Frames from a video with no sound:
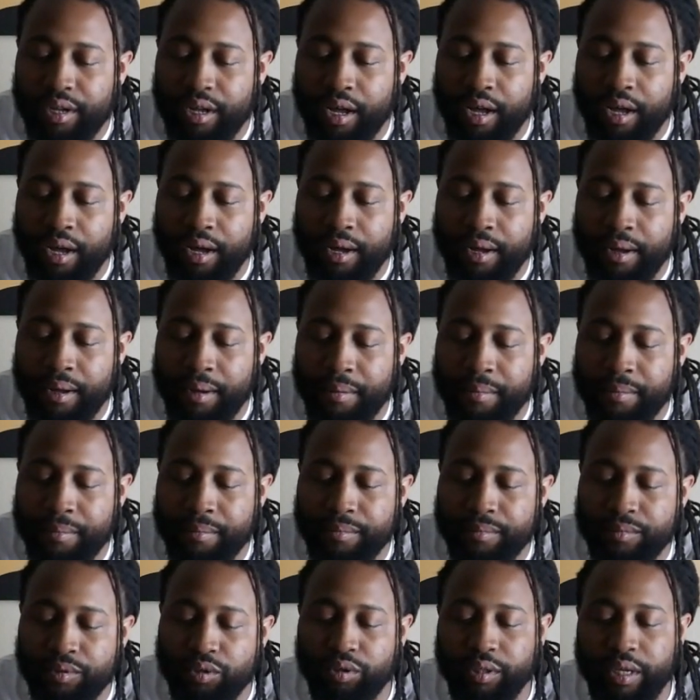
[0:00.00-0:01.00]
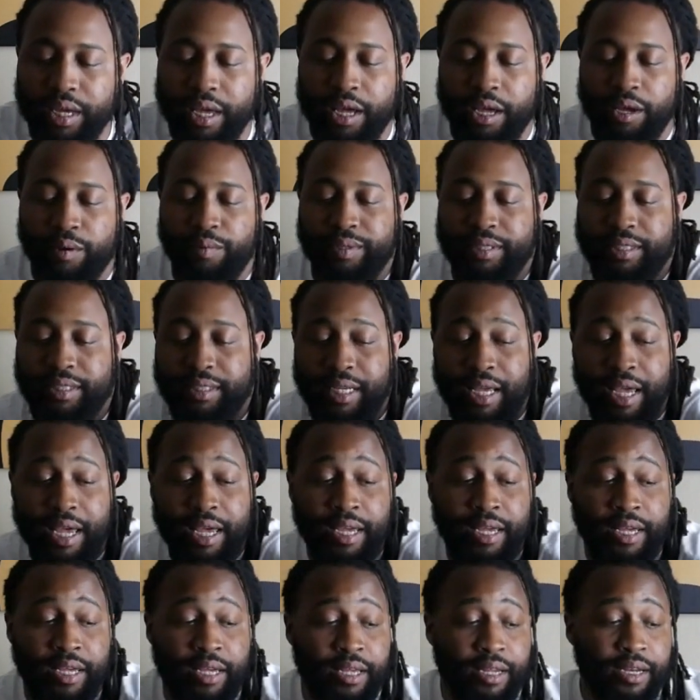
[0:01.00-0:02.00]
So yeah, it was set
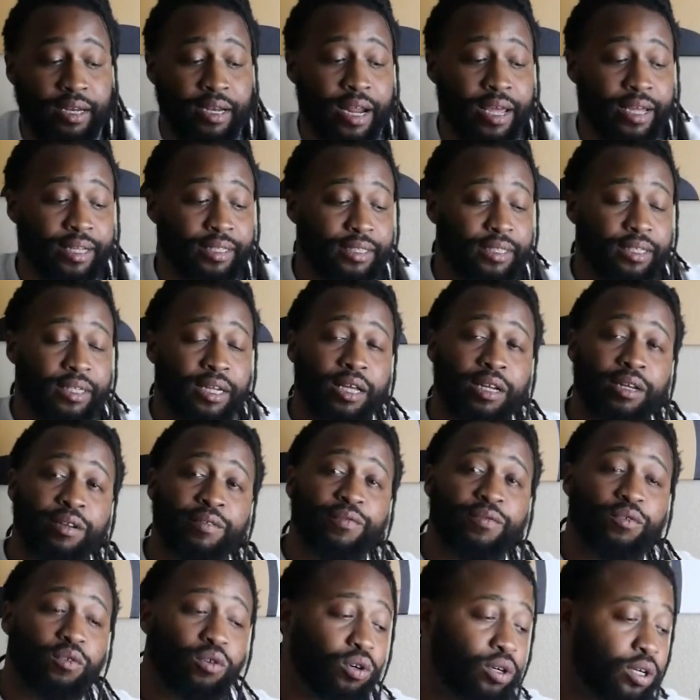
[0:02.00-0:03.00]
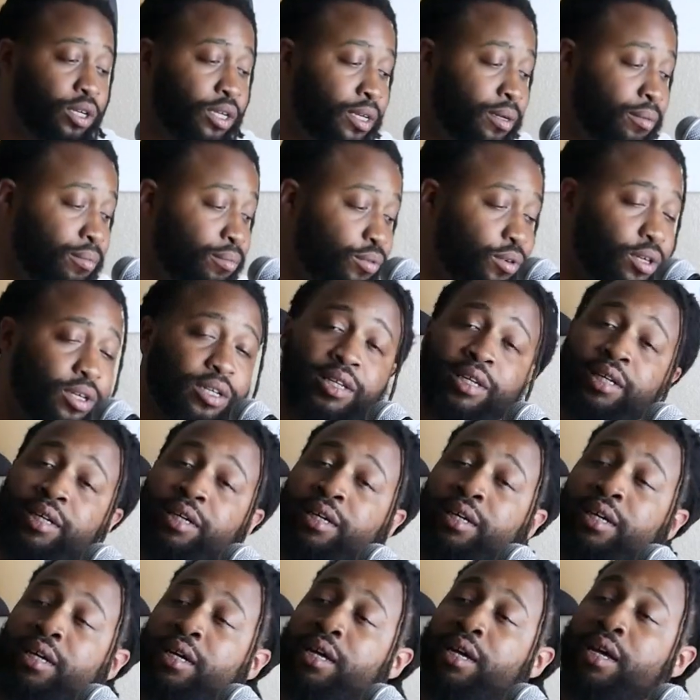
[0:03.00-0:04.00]
in 1994 in
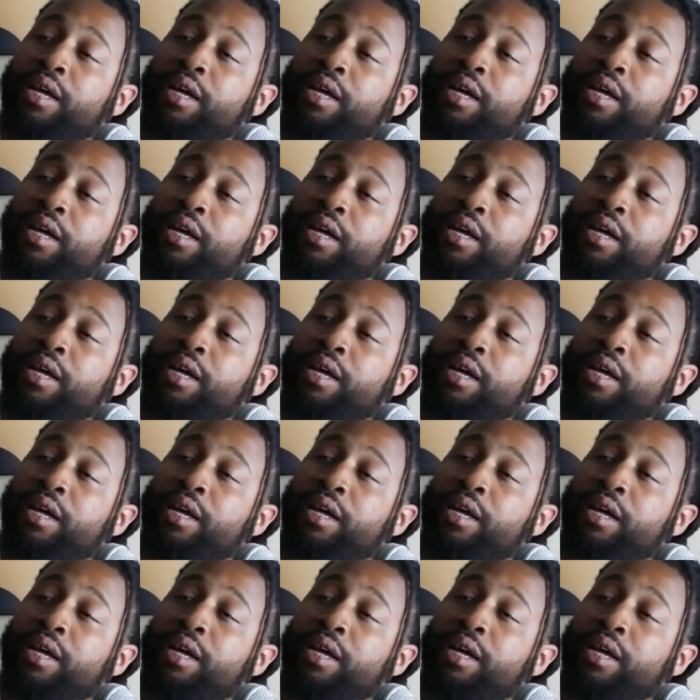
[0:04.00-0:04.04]
Brooklyn.